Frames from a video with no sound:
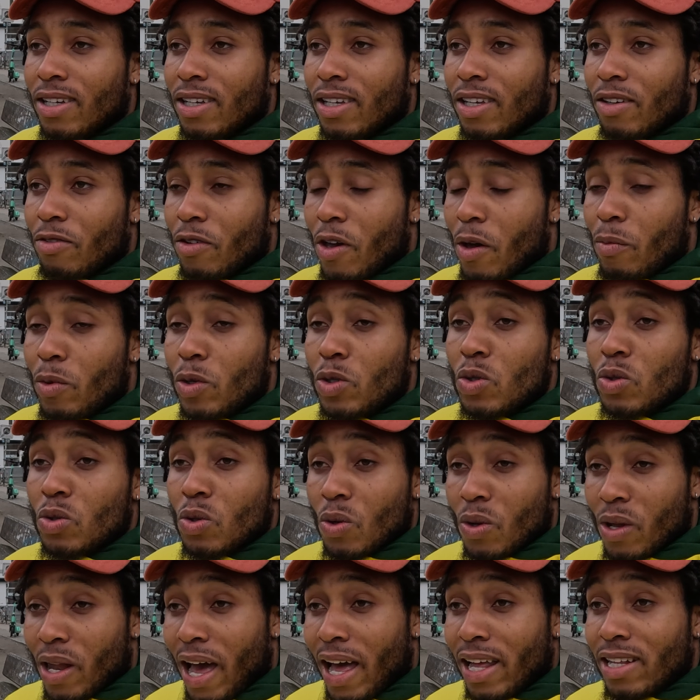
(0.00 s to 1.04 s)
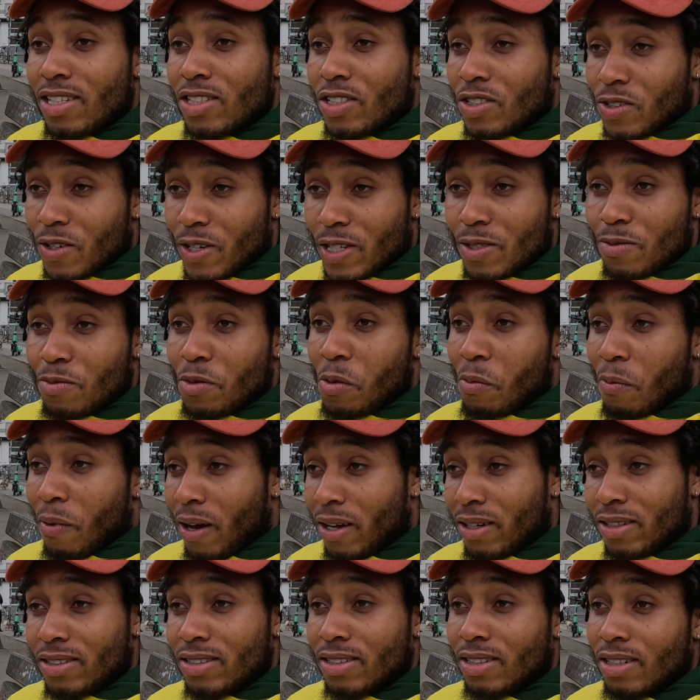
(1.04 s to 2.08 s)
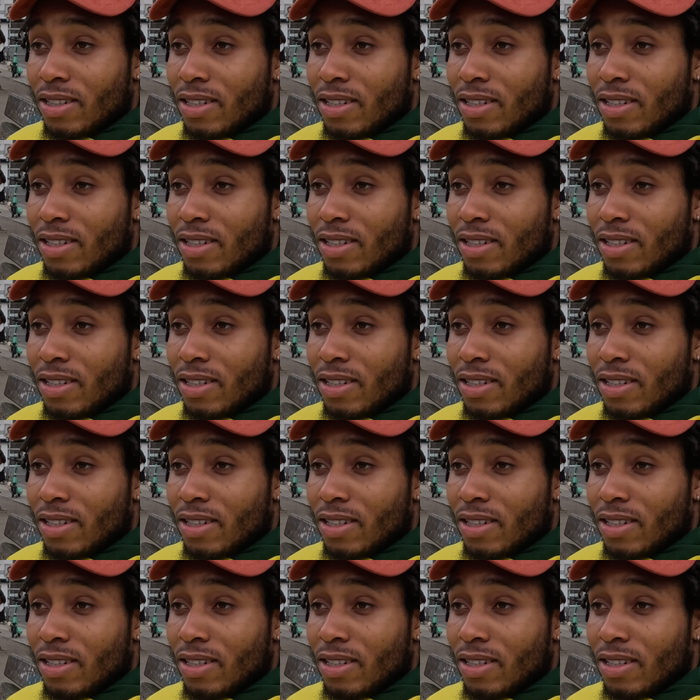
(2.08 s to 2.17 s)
if you're able to do that, trust me, man,